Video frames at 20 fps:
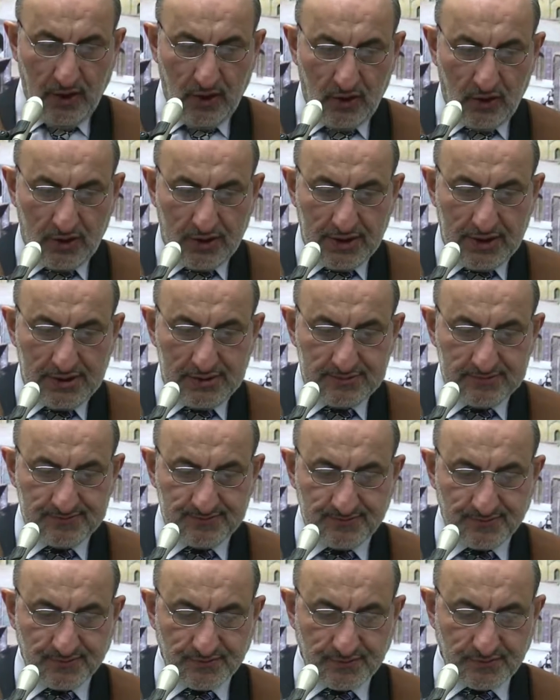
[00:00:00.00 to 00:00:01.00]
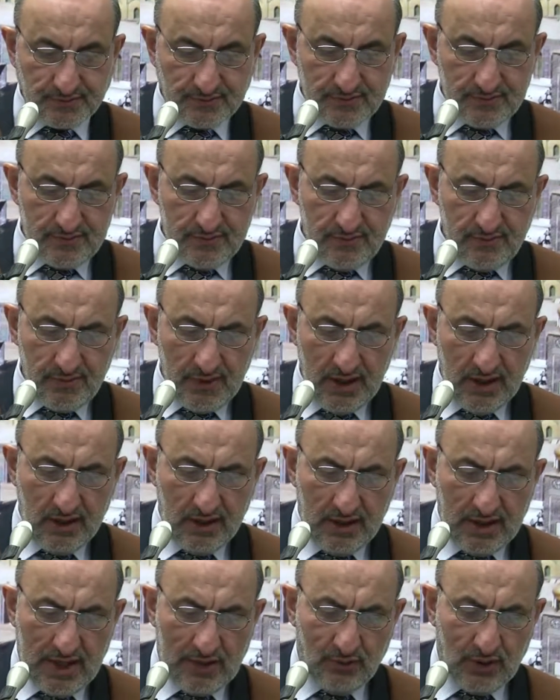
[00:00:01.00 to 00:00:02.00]
Okay,
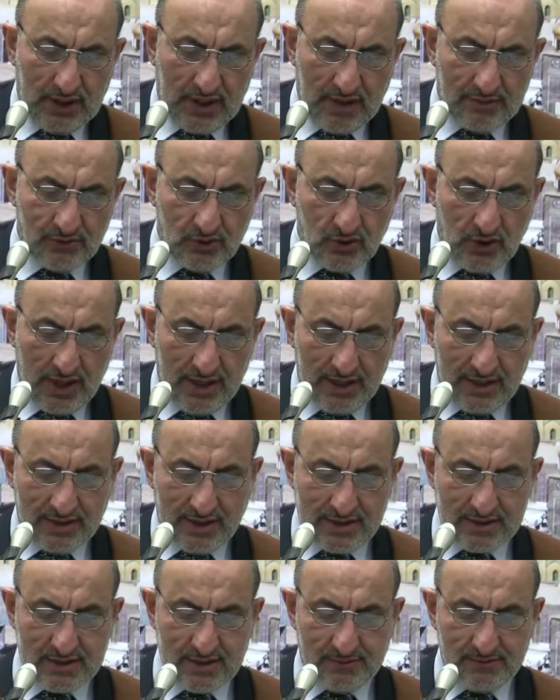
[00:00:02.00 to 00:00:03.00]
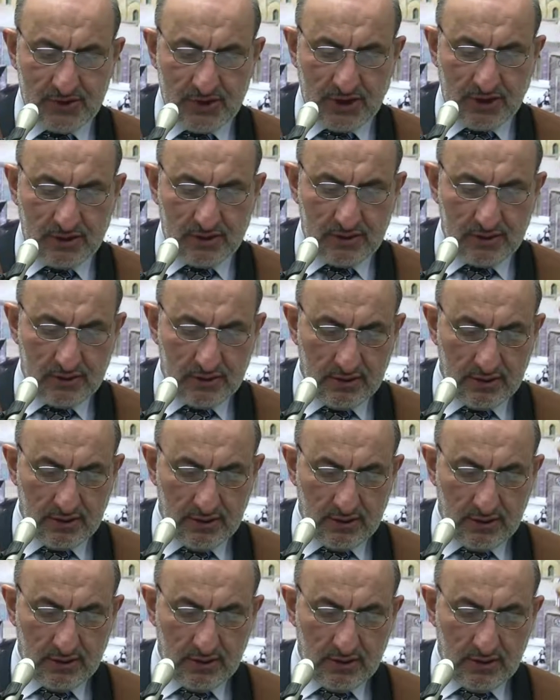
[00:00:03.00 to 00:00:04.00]
now we come to another subject.
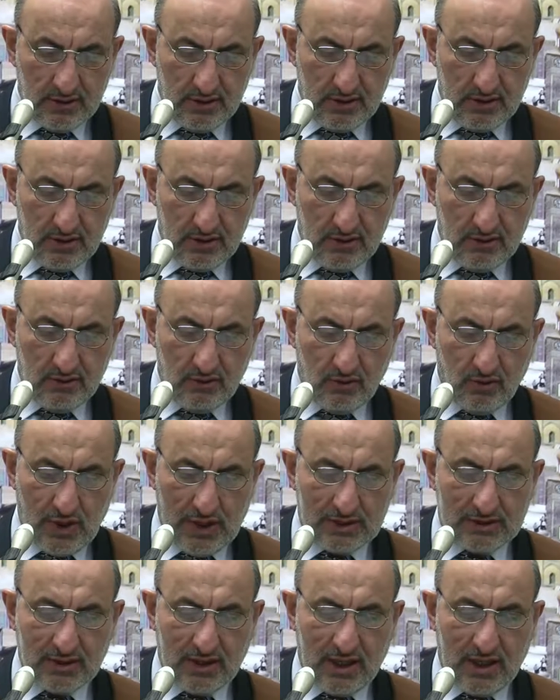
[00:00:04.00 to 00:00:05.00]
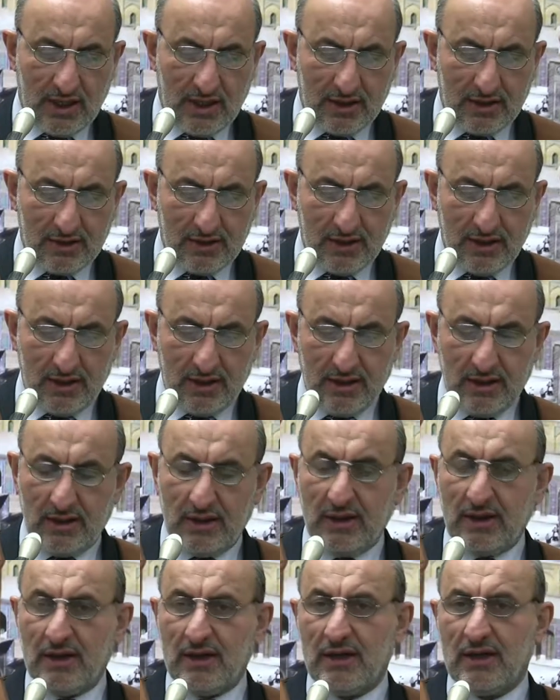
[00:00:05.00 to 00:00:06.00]
What are
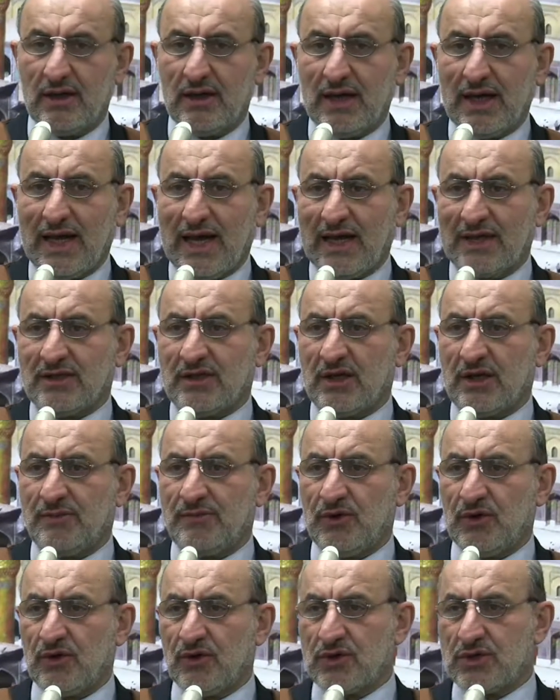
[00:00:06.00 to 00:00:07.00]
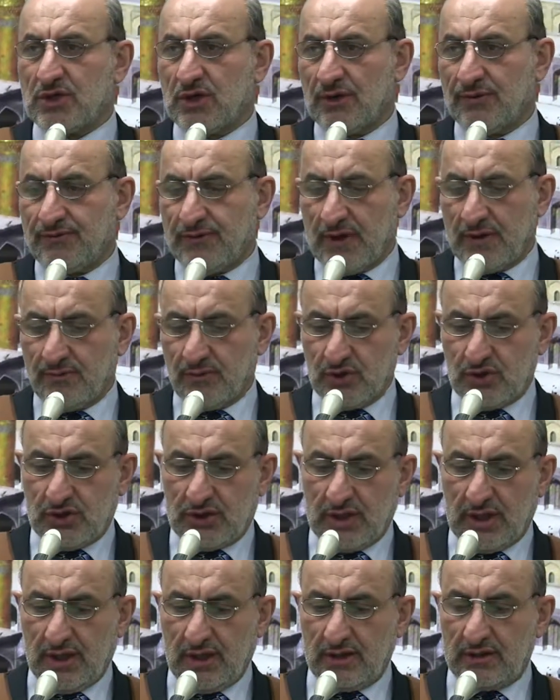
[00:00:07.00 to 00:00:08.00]
the attributes of a
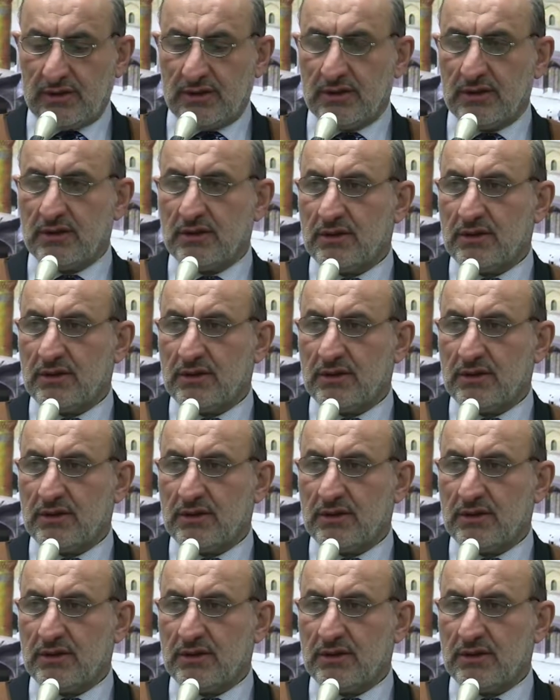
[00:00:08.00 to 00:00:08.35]
mujtahid